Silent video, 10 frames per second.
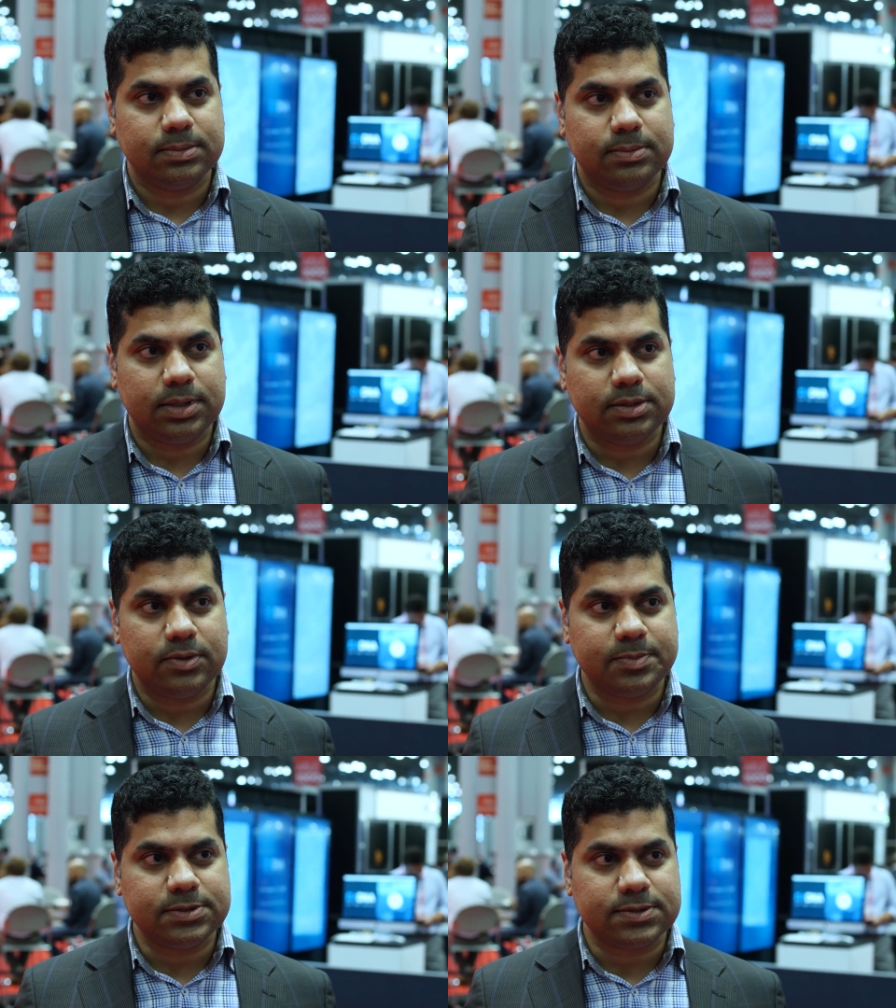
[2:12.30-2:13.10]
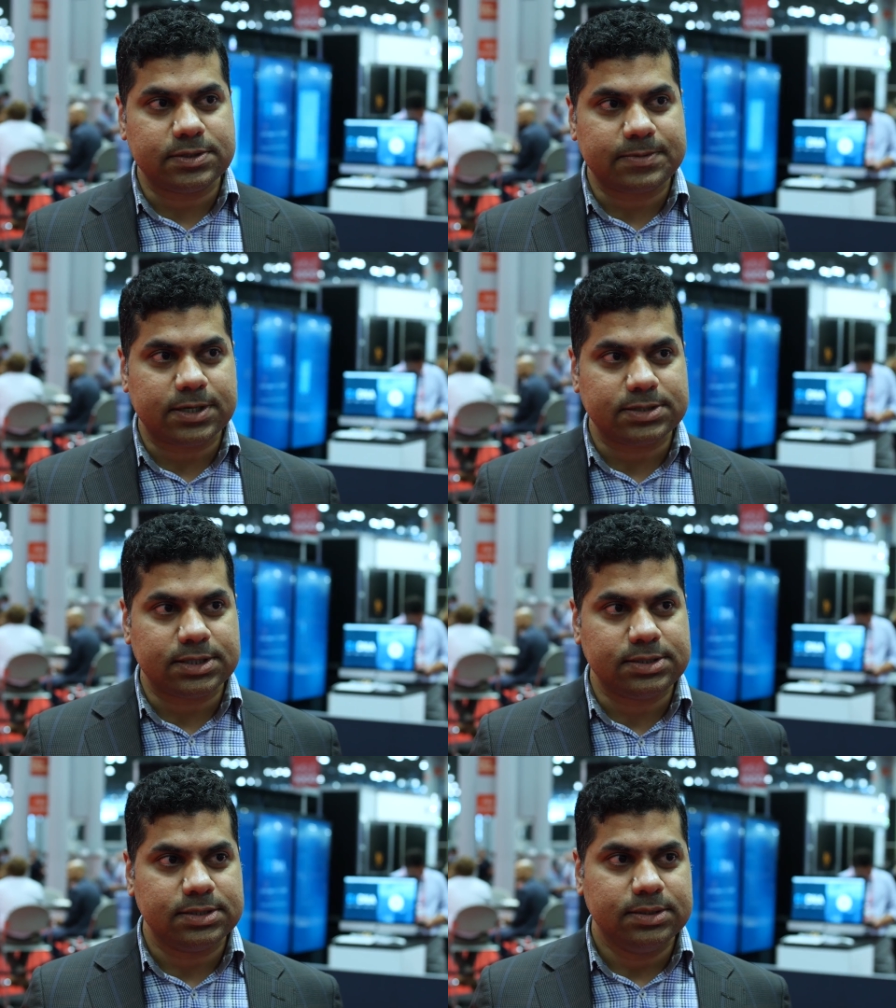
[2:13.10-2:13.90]
with open source
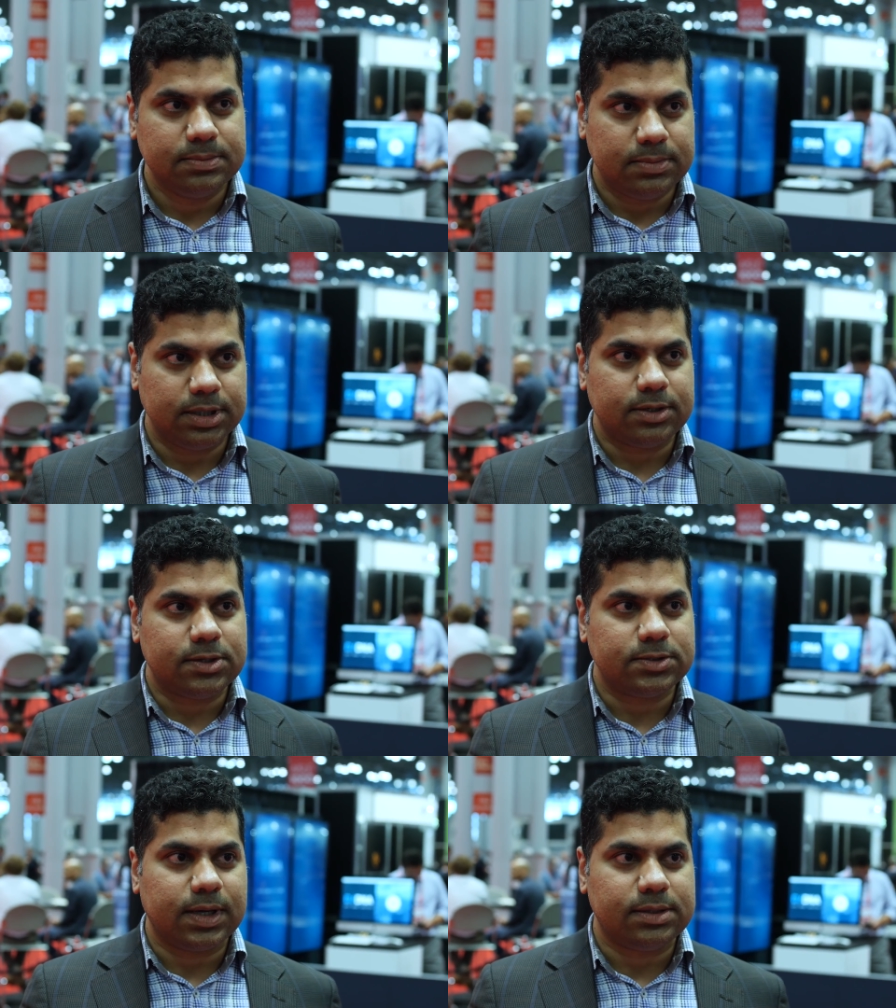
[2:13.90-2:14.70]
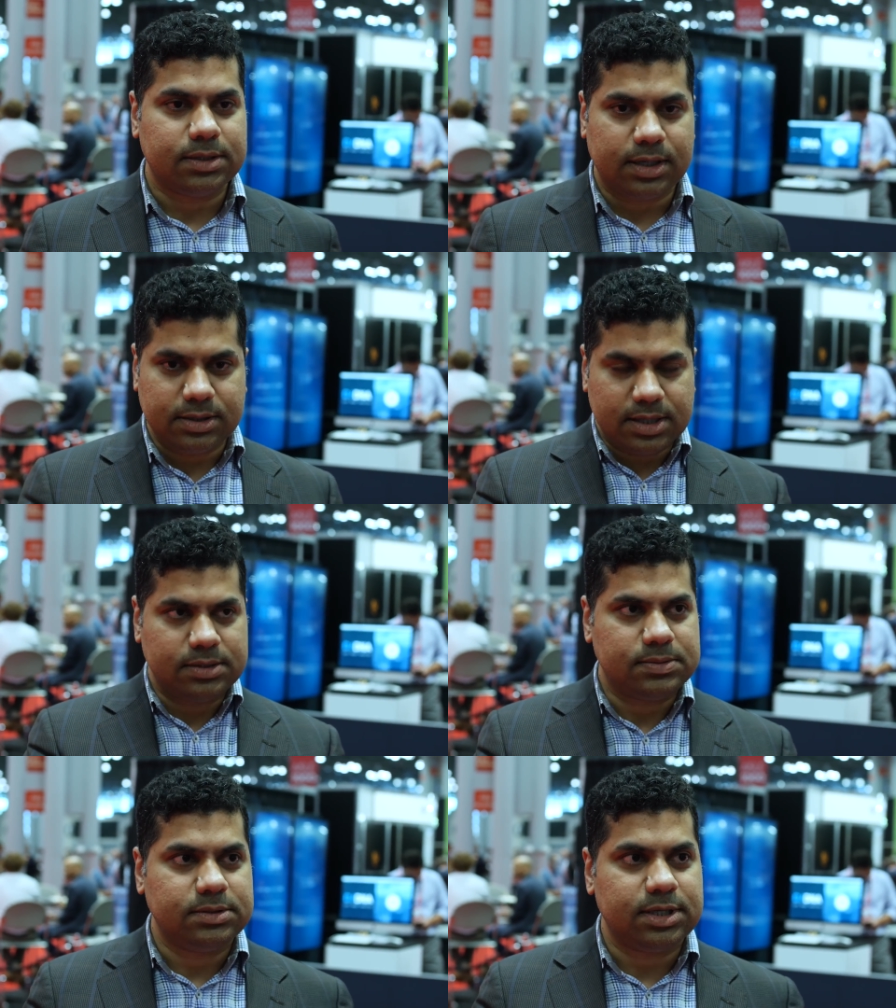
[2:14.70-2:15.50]
projects, bring it all together, and
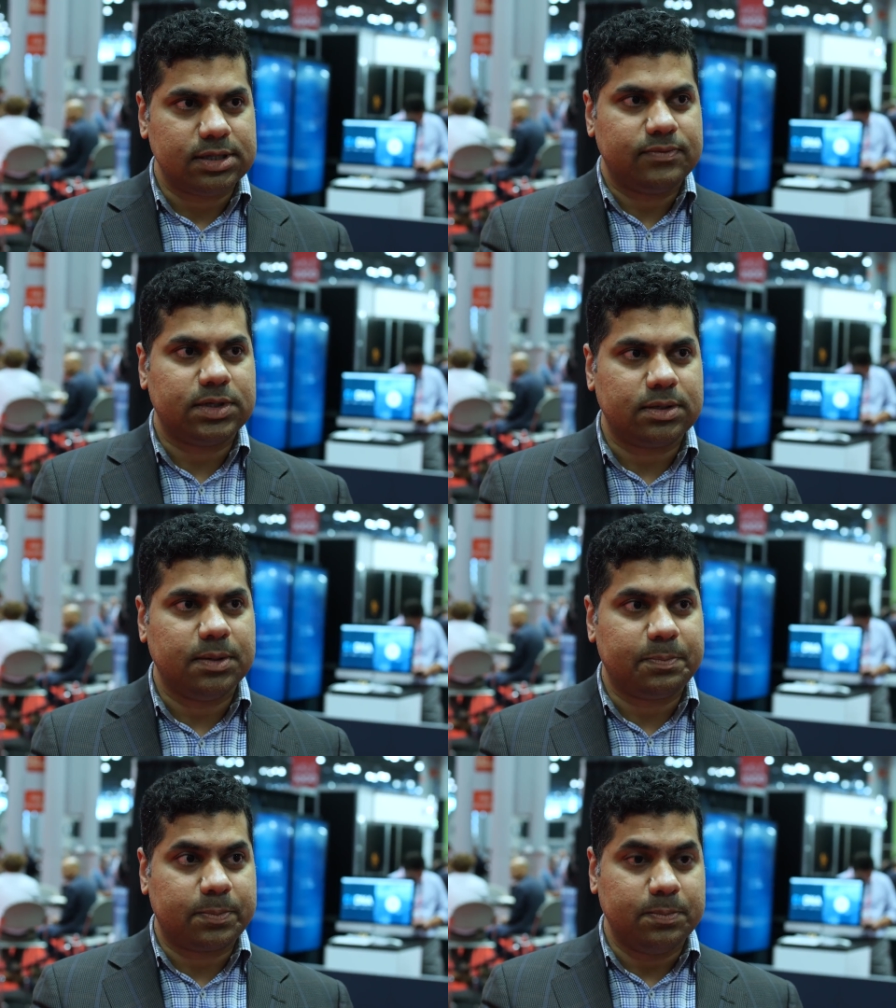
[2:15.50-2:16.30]
then deliver a,